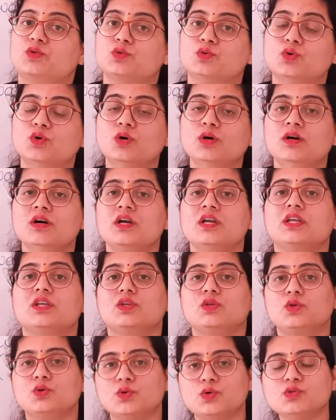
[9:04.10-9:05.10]

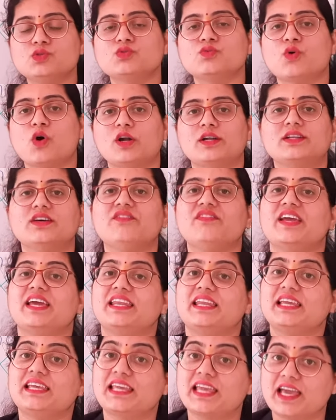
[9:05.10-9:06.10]
to use water
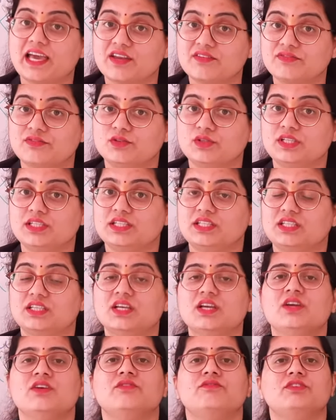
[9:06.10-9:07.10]
very
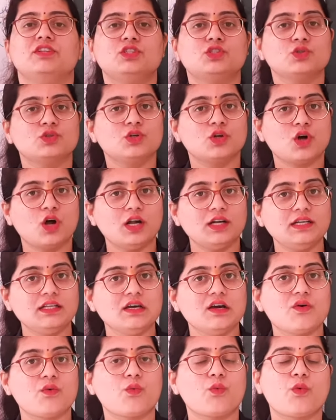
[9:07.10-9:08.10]
carefully. We should
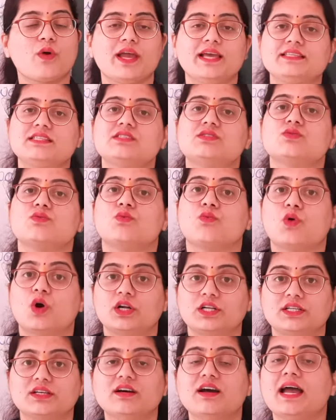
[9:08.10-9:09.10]
not waste
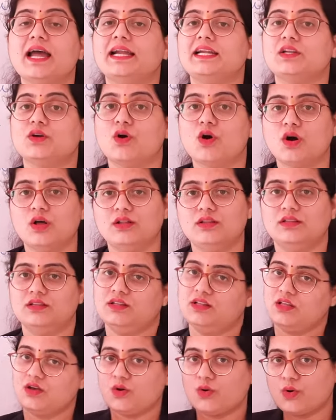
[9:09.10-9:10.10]
water at
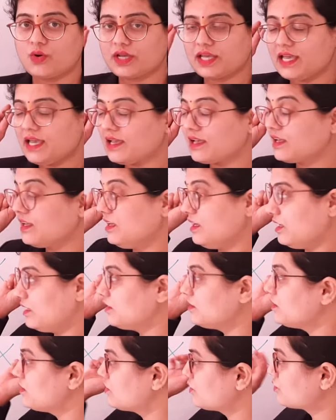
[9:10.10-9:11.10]
all.
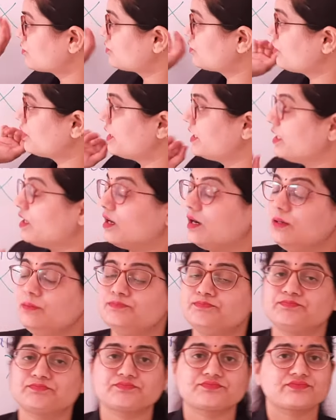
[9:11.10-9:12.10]
Okay? So
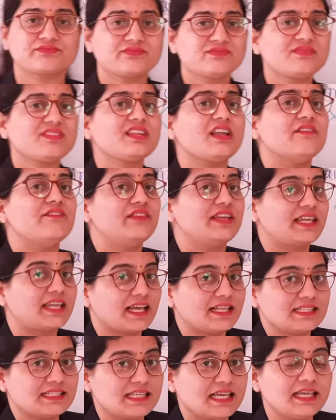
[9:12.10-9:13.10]
here we
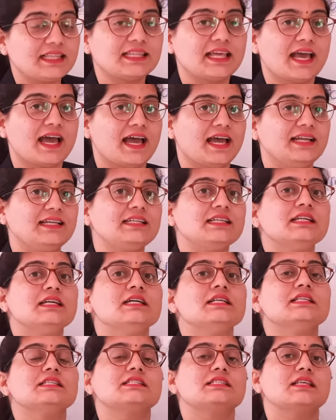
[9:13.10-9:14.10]
can say that
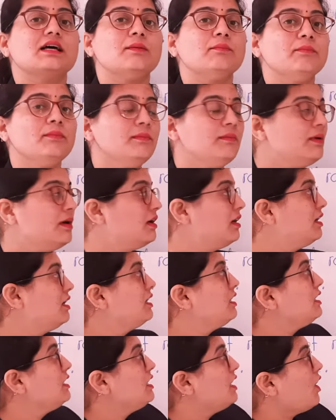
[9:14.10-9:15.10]

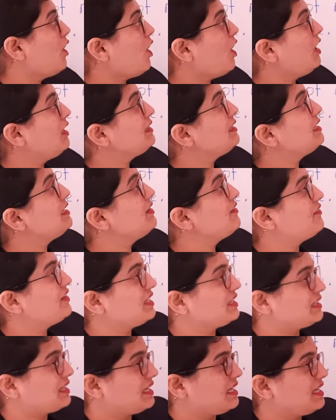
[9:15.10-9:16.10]
all the
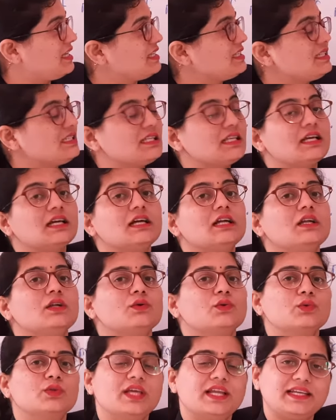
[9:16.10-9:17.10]
living things,
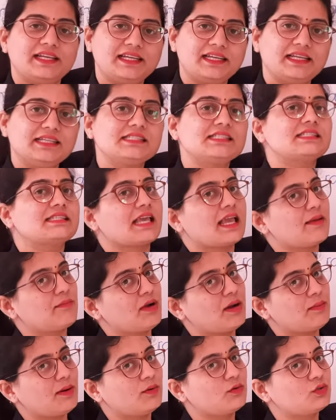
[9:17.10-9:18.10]
do they need same
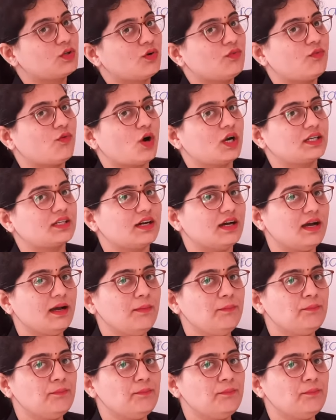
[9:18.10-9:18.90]
amount of water?